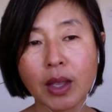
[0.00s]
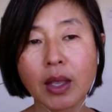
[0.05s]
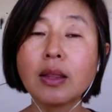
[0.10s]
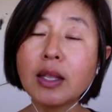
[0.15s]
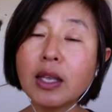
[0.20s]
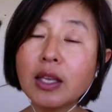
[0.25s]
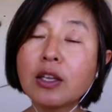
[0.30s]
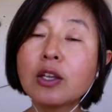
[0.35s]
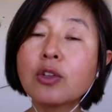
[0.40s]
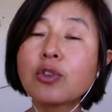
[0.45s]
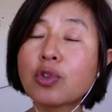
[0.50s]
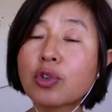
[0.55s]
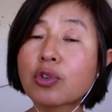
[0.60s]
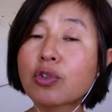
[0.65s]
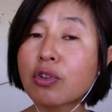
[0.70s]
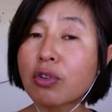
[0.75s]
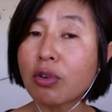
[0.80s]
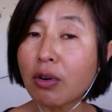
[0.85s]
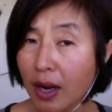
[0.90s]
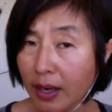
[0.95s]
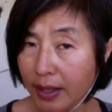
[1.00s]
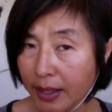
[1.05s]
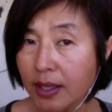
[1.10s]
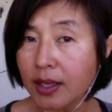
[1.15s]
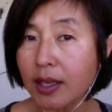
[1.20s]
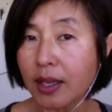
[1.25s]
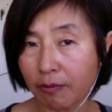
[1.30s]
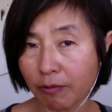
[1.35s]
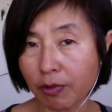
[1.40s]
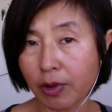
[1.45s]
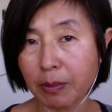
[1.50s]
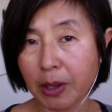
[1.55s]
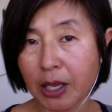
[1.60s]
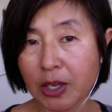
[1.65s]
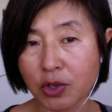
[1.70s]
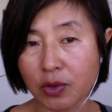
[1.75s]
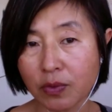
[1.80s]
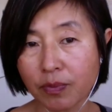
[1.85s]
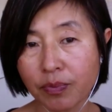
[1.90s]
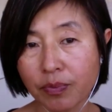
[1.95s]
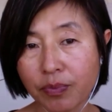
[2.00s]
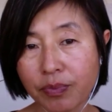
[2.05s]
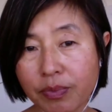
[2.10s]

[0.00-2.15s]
leading to chronic inflammation.